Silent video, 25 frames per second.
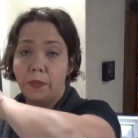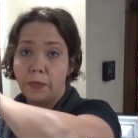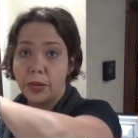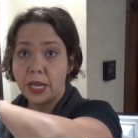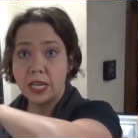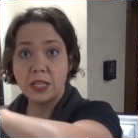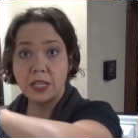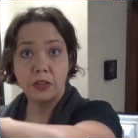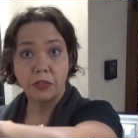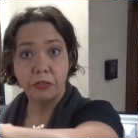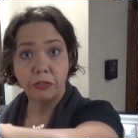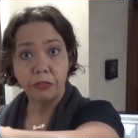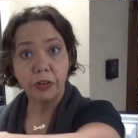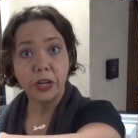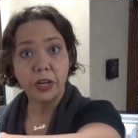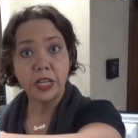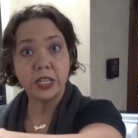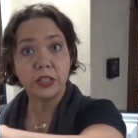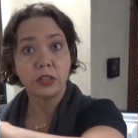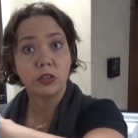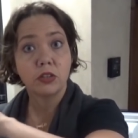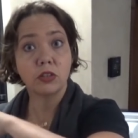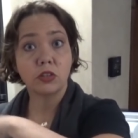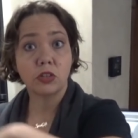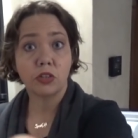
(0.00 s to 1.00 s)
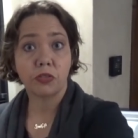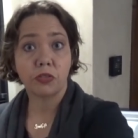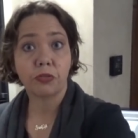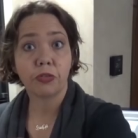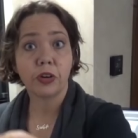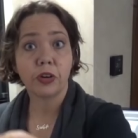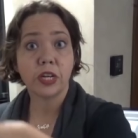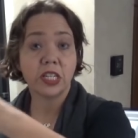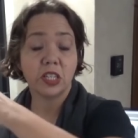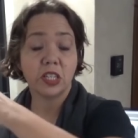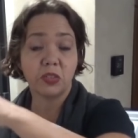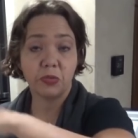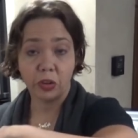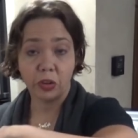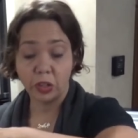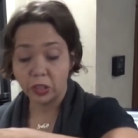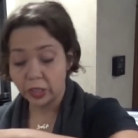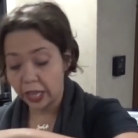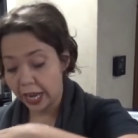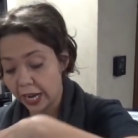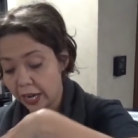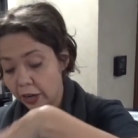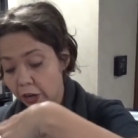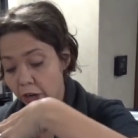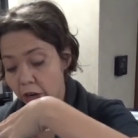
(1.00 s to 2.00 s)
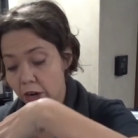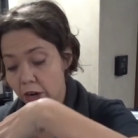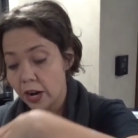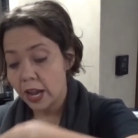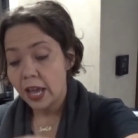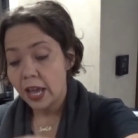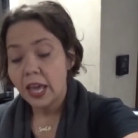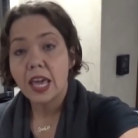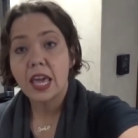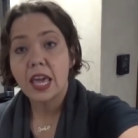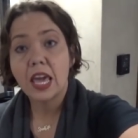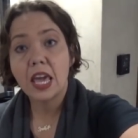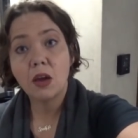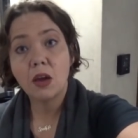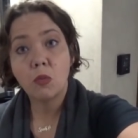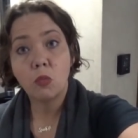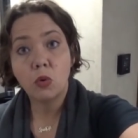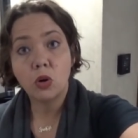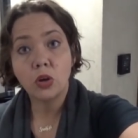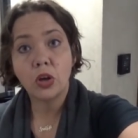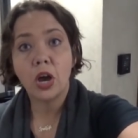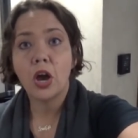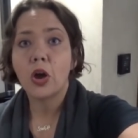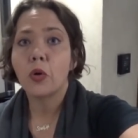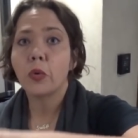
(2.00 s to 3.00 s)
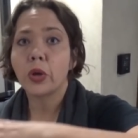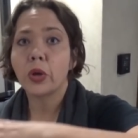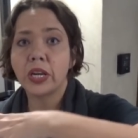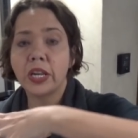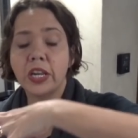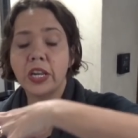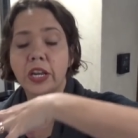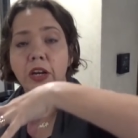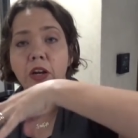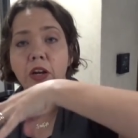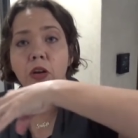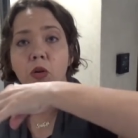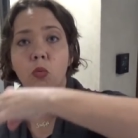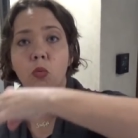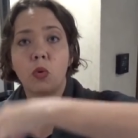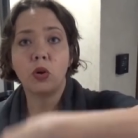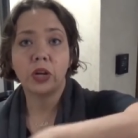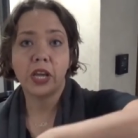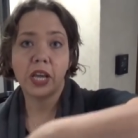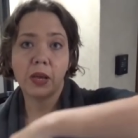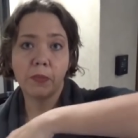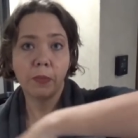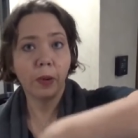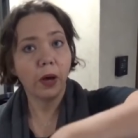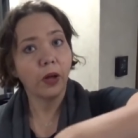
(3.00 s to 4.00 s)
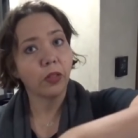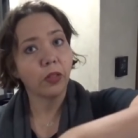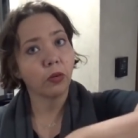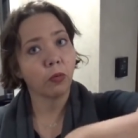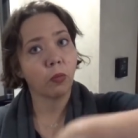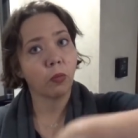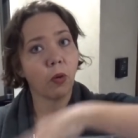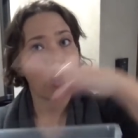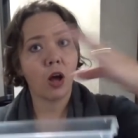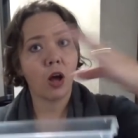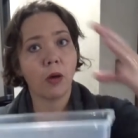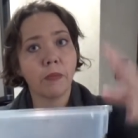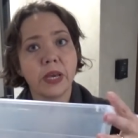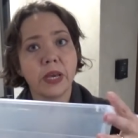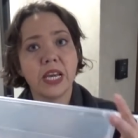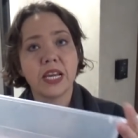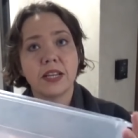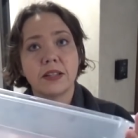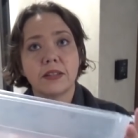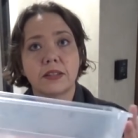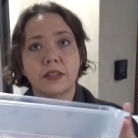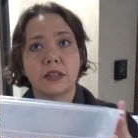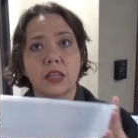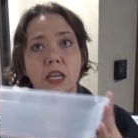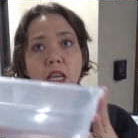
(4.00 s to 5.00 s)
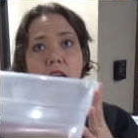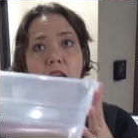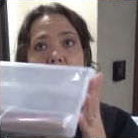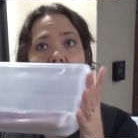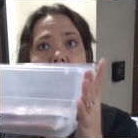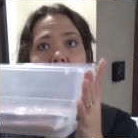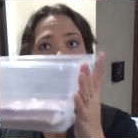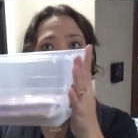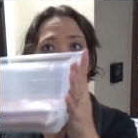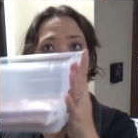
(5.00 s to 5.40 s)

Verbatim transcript: in the freezer to freeze for later, it will go in here. We'll keep all the raw meats in the